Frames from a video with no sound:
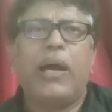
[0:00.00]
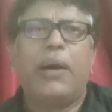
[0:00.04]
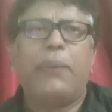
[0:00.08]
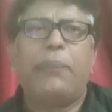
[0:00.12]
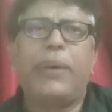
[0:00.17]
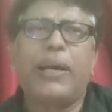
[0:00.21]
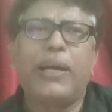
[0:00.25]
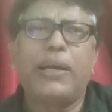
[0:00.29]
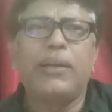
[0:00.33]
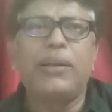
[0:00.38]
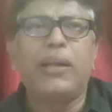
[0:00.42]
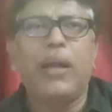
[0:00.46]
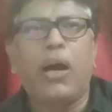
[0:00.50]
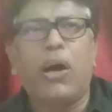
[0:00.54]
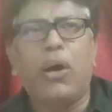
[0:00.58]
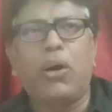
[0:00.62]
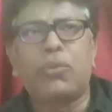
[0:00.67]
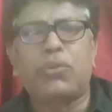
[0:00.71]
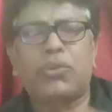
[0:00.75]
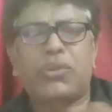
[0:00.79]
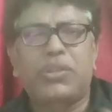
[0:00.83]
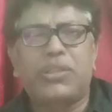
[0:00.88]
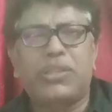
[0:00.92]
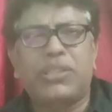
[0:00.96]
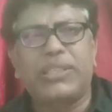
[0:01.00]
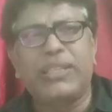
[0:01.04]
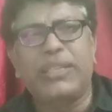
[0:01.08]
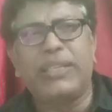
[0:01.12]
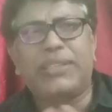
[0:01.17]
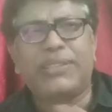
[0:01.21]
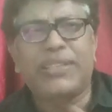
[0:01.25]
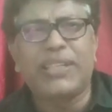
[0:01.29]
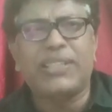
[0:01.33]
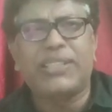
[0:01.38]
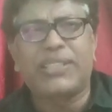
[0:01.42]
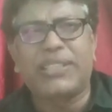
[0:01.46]
But now
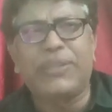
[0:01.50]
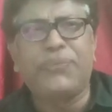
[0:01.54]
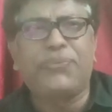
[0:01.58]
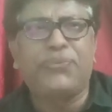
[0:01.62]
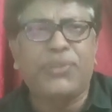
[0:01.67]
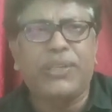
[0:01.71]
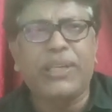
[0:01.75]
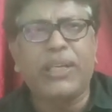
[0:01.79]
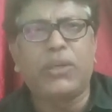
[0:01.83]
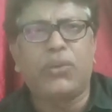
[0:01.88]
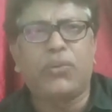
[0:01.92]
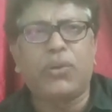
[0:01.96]
it's a shifting,